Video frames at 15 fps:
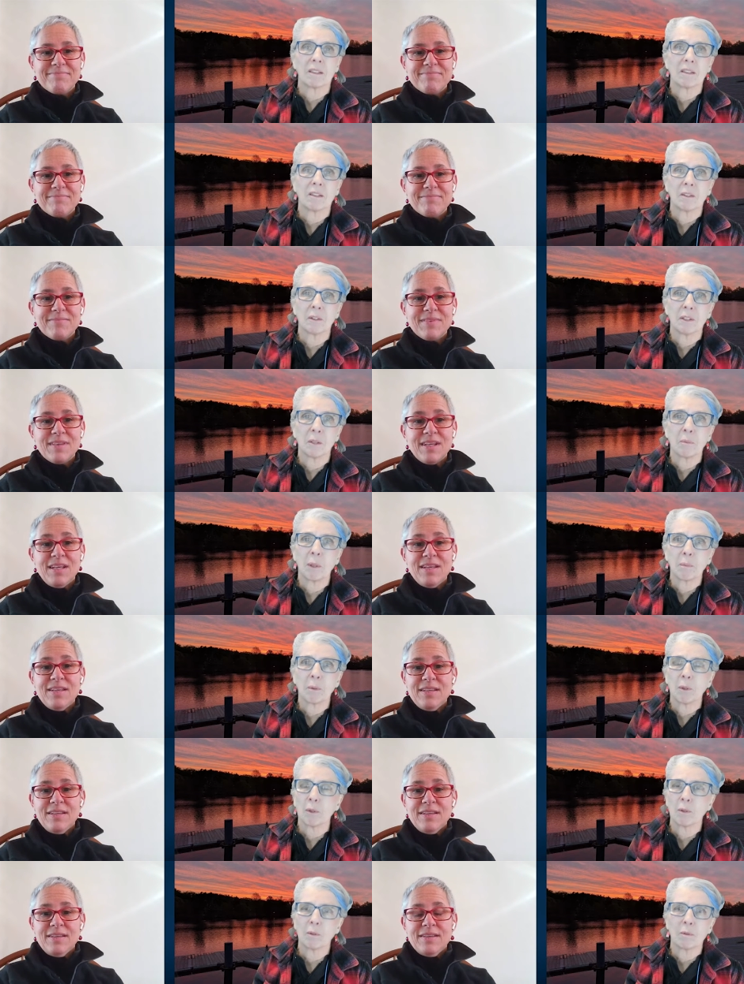Speaker 1: do you see
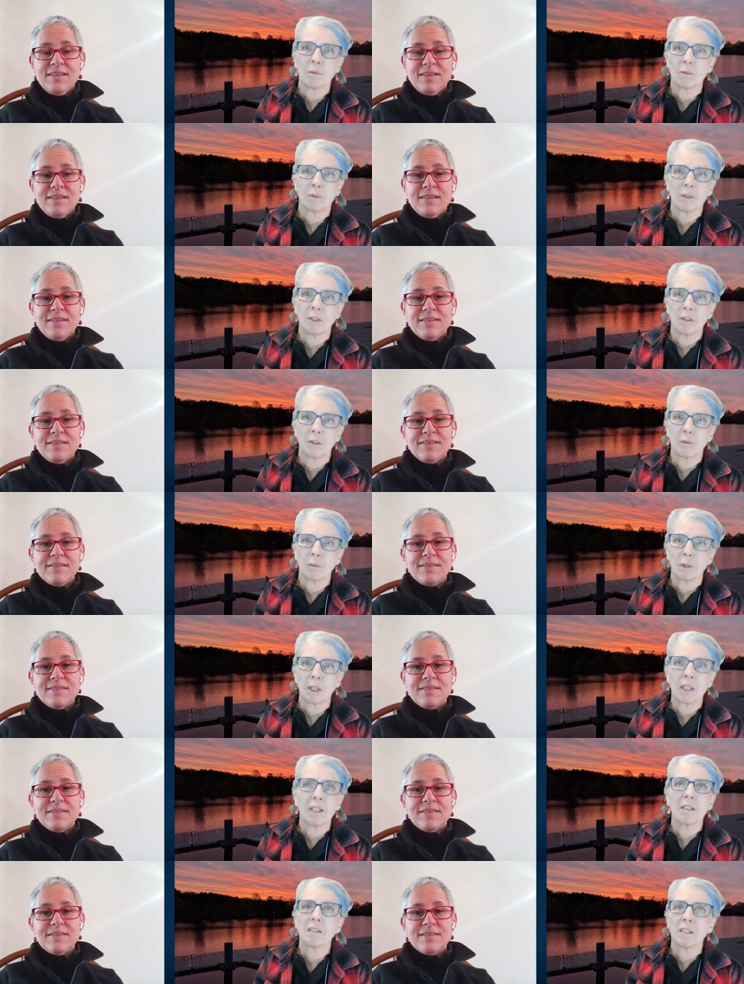people, you know,
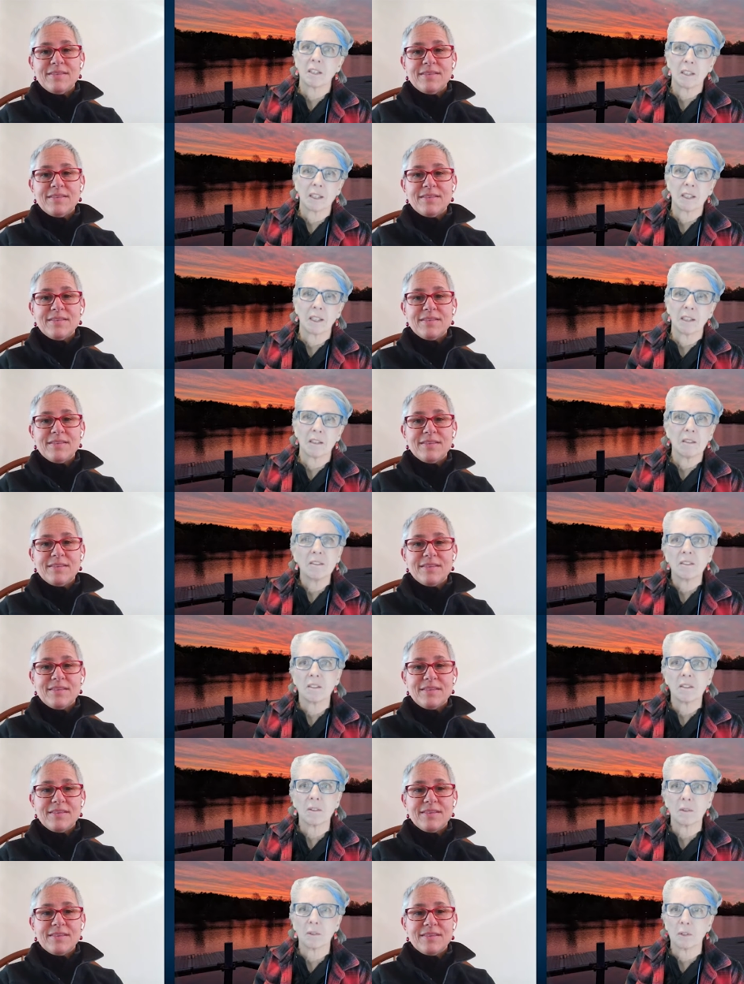really digging in
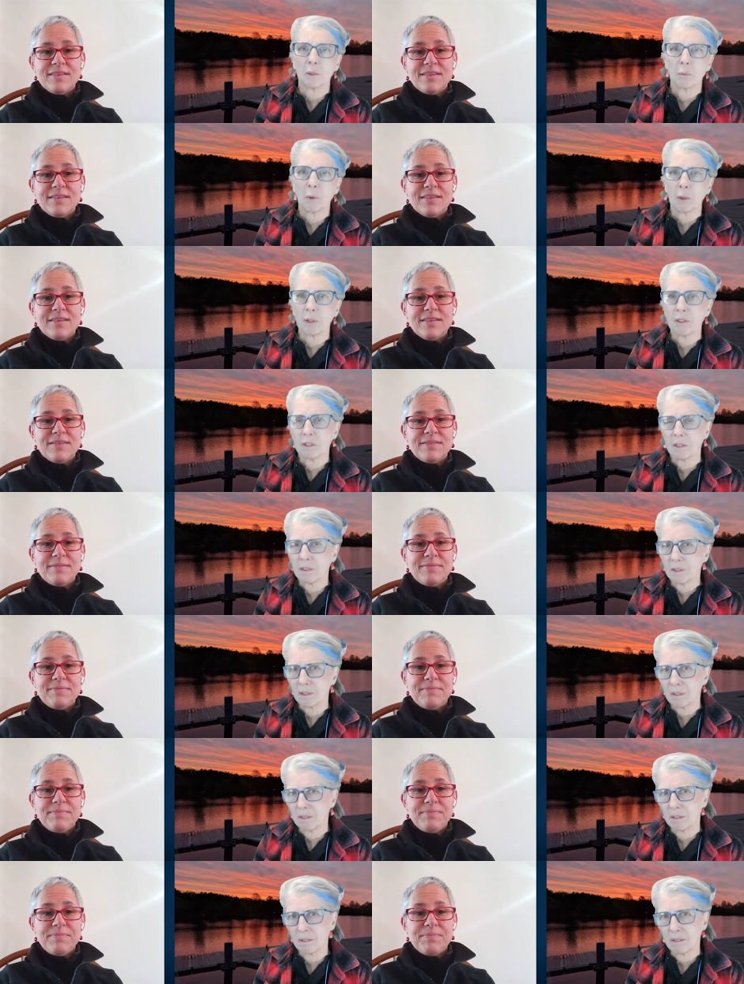to support this
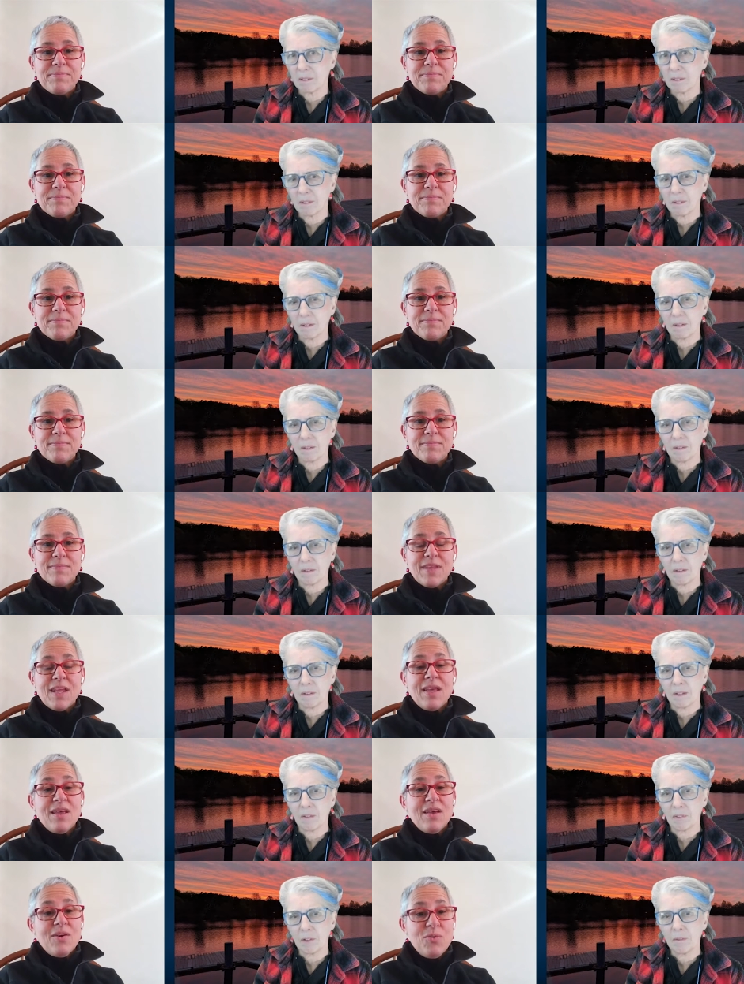
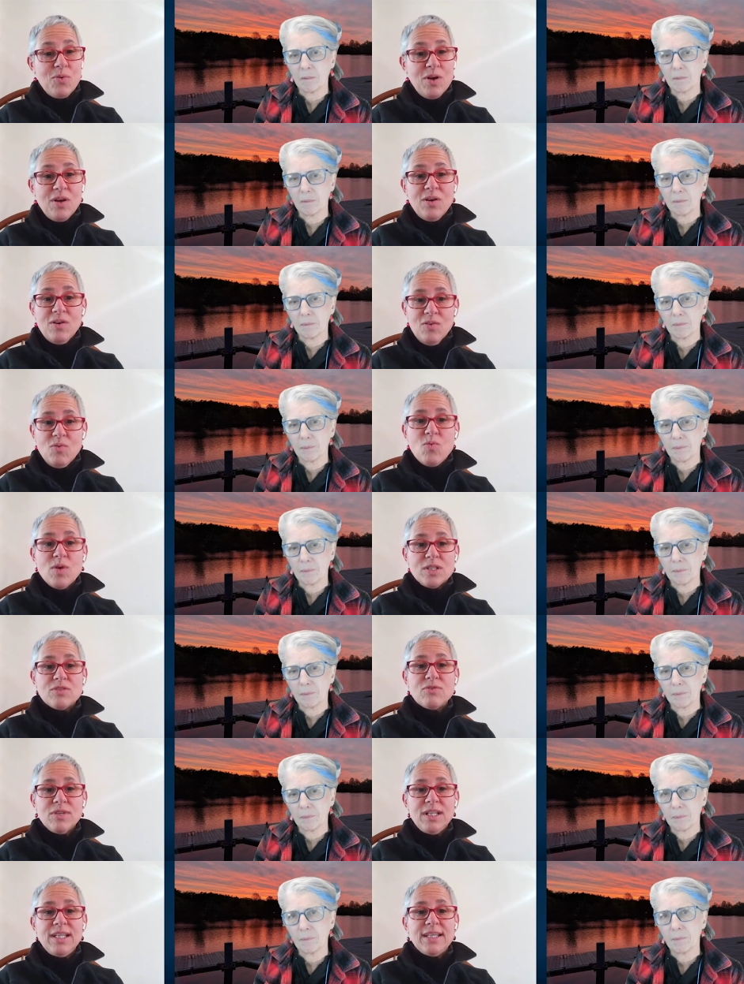effort?
Speaker 2: Well,
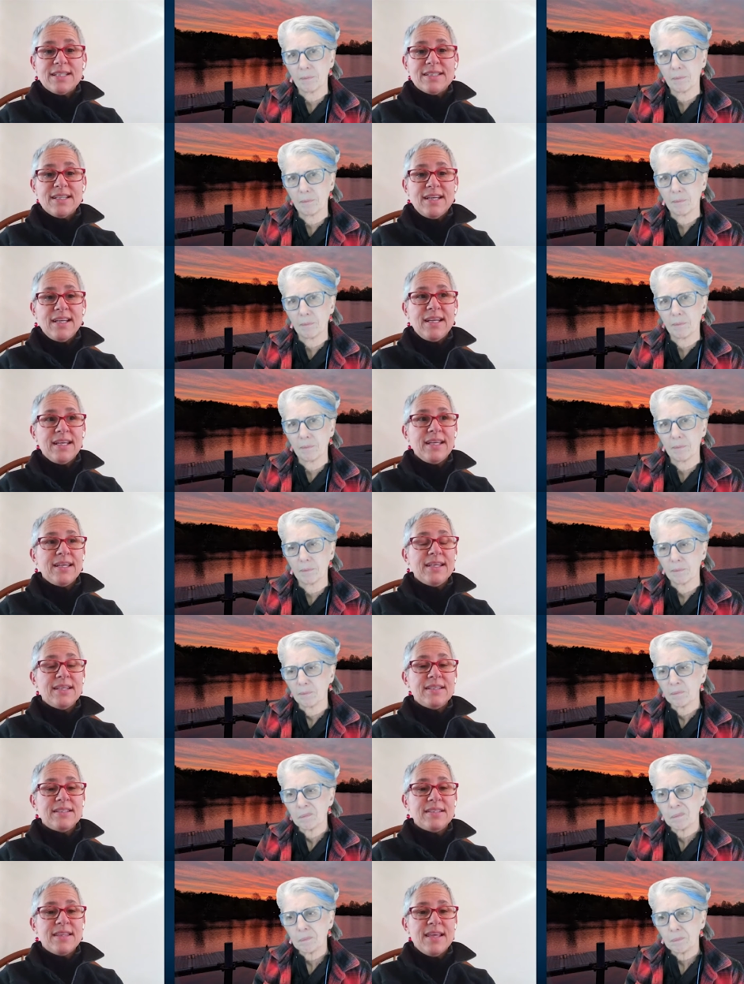what's really exciting
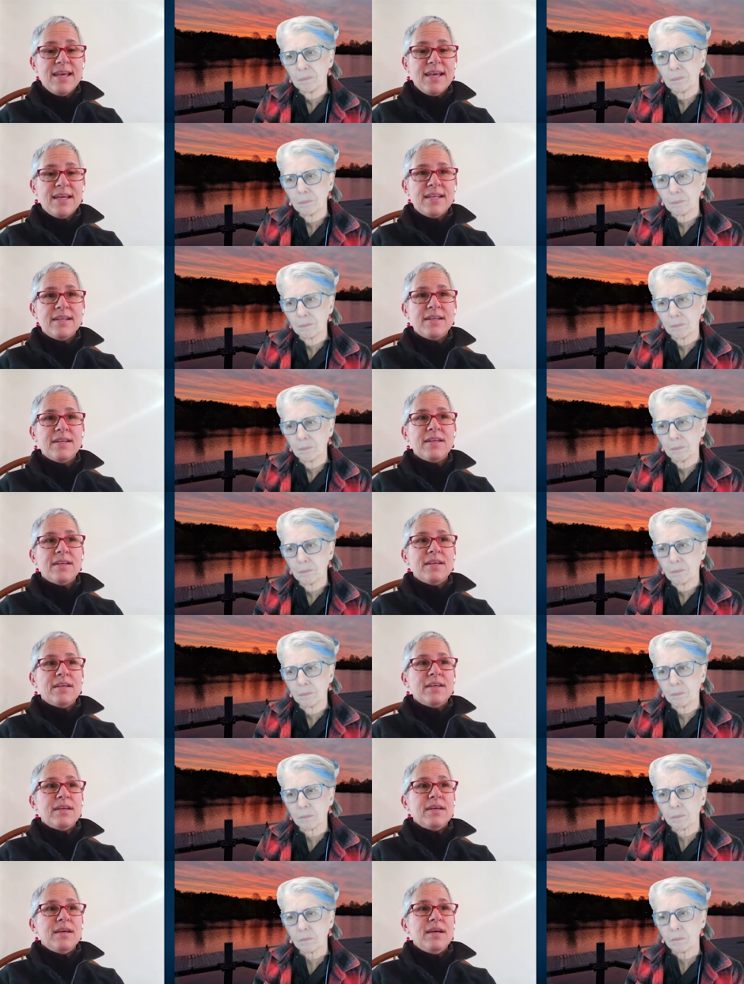is that
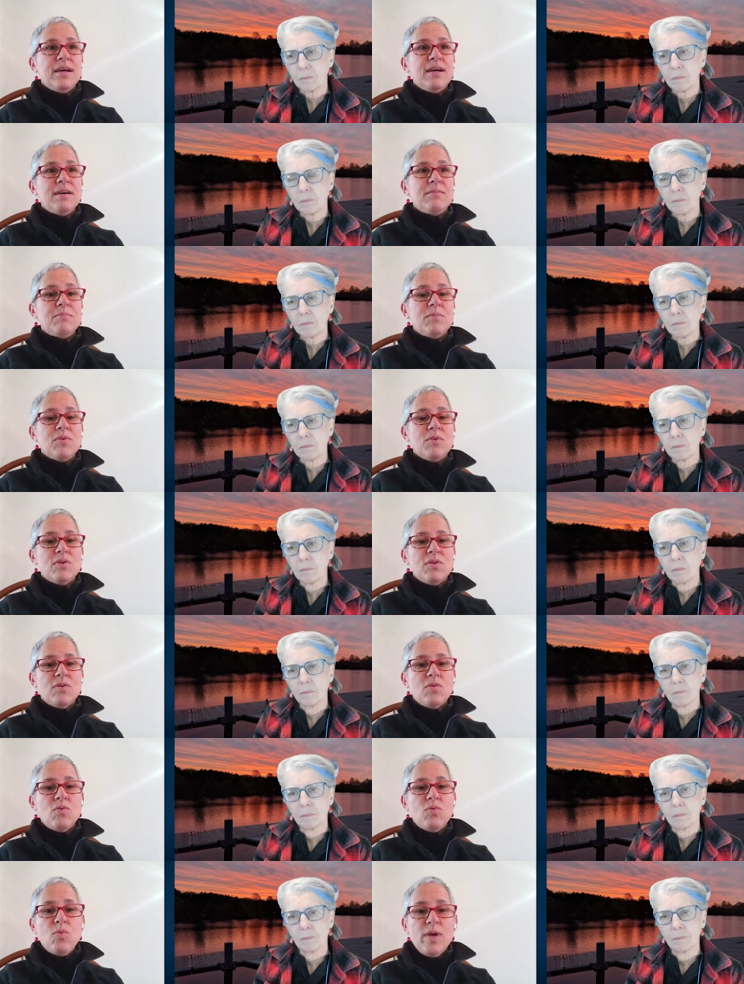um,
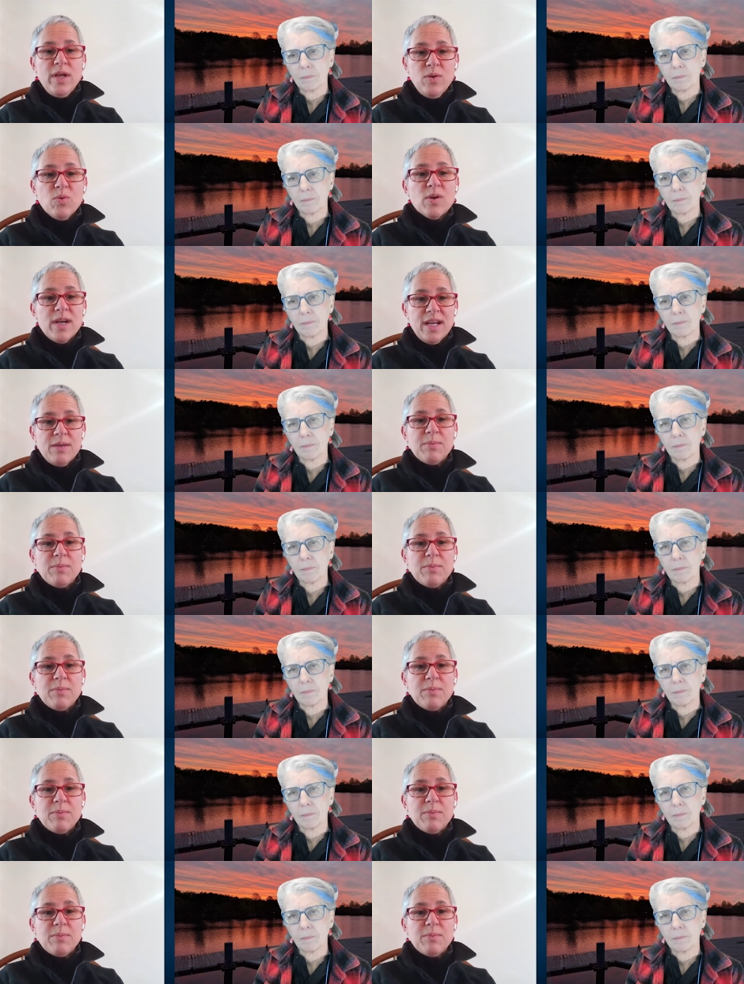we were